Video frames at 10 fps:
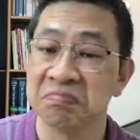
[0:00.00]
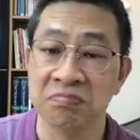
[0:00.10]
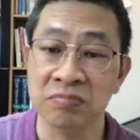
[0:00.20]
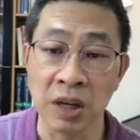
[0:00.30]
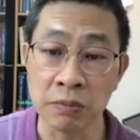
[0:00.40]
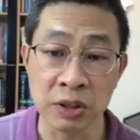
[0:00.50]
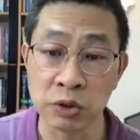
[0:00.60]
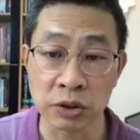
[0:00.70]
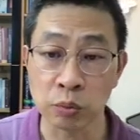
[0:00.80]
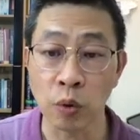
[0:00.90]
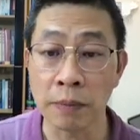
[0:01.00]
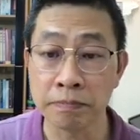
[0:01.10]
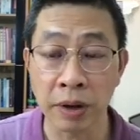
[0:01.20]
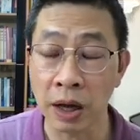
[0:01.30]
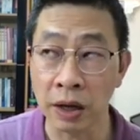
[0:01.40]
maybe just
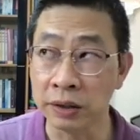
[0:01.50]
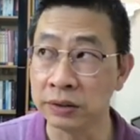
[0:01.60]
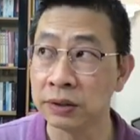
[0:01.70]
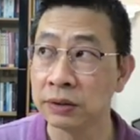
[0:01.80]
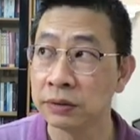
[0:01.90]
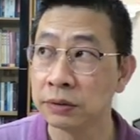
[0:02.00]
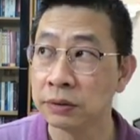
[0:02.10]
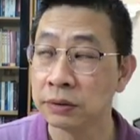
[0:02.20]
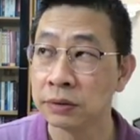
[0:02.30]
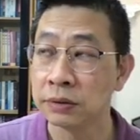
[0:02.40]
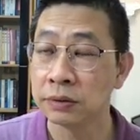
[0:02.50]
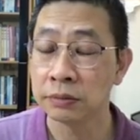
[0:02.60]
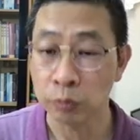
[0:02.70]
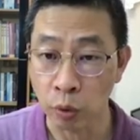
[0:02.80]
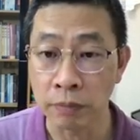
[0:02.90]
one byte,
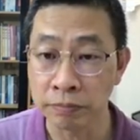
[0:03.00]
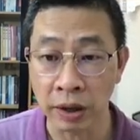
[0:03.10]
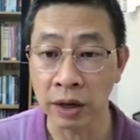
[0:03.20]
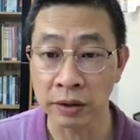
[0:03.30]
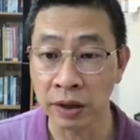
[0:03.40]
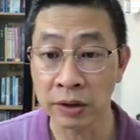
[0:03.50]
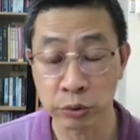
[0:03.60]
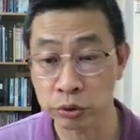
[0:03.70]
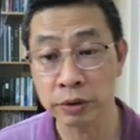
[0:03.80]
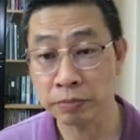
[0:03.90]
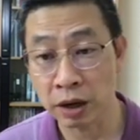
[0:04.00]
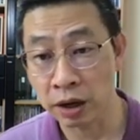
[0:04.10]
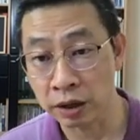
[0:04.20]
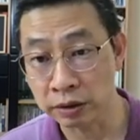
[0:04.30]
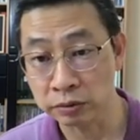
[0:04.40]
one byte, not three
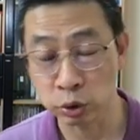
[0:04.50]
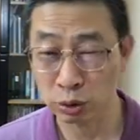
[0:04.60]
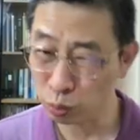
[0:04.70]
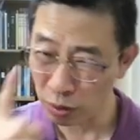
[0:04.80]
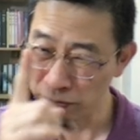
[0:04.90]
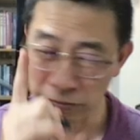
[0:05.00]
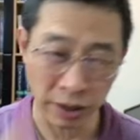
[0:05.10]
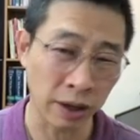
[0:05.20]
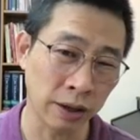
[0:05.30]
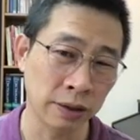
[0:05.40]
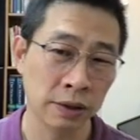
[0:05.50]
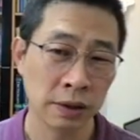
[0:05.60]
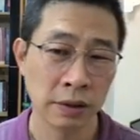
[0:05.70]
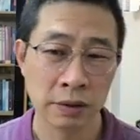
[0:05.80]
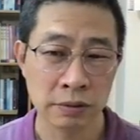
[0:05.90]
byte, just one byte.
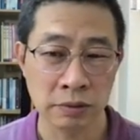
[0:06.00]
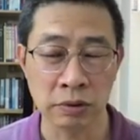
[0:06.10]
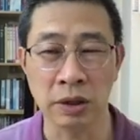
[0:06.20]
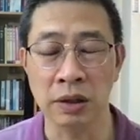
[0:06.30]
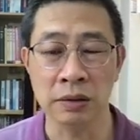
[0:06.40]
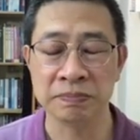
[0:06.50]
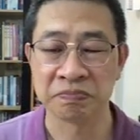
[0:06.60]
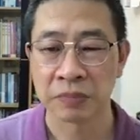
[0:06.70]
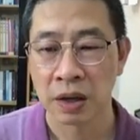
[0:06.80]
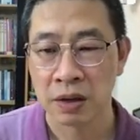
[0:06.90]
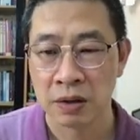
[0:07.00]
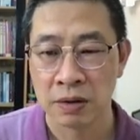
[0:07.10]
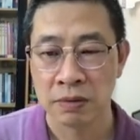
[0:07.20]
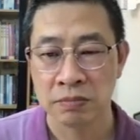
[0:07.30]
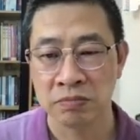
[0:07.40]
Okay,
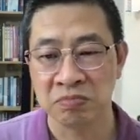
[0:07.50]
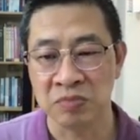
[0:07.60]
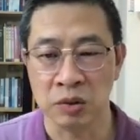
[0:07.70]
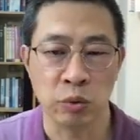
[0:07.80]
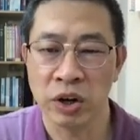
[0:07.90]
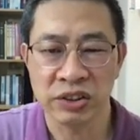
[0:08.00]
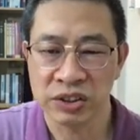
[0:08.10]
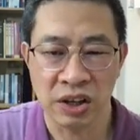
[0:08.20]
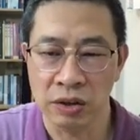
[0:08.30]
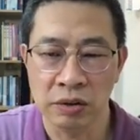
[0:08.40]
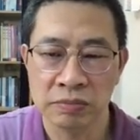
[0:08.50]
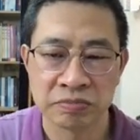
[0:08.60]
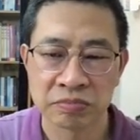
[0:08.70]
grayscale.